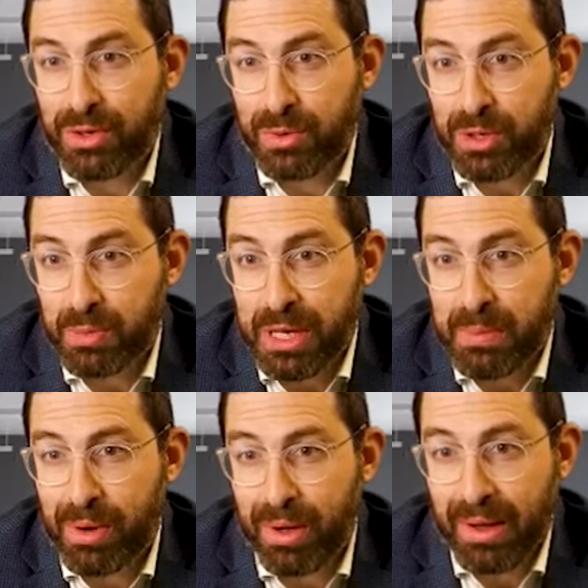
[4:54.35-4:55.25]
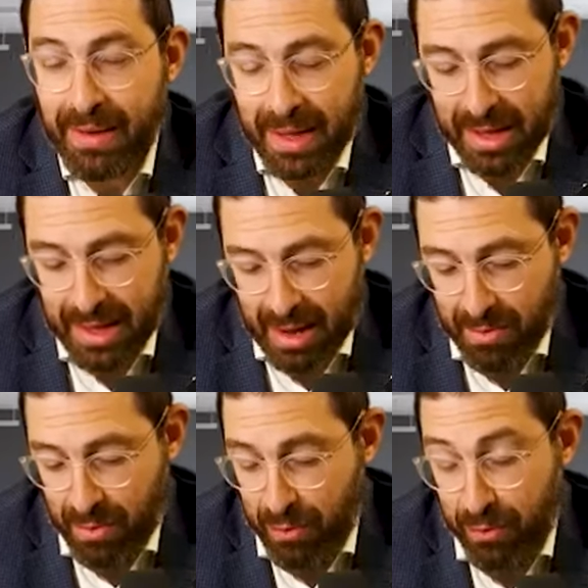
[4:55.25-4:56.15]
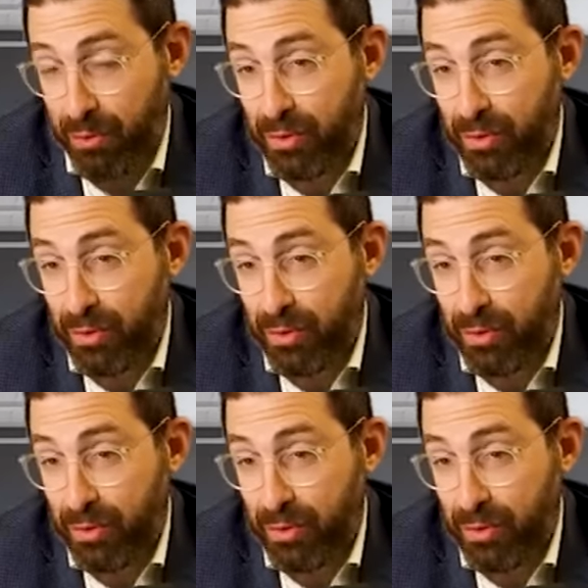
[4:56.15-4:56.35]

the Jewish people that, I,